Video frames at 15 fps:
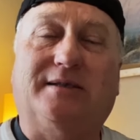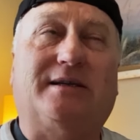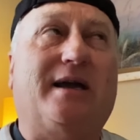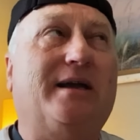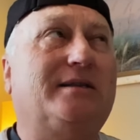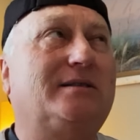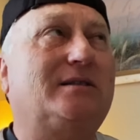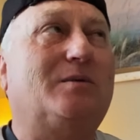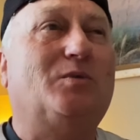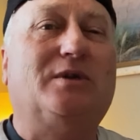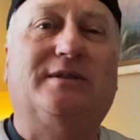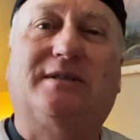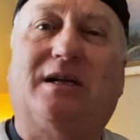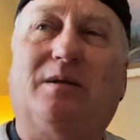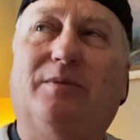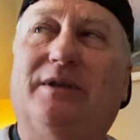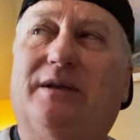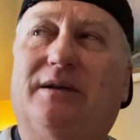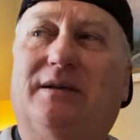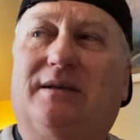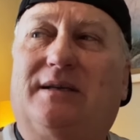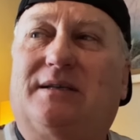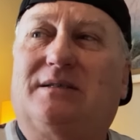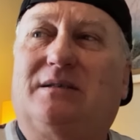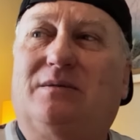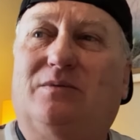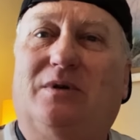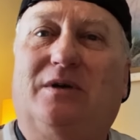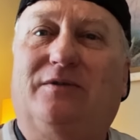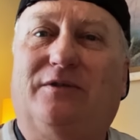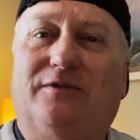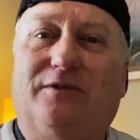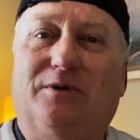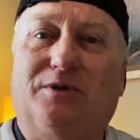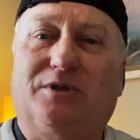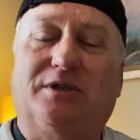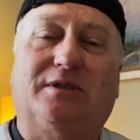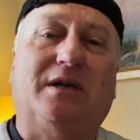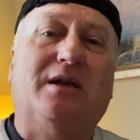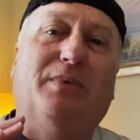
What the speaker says: I had someone tell me that it doesn't work for futures.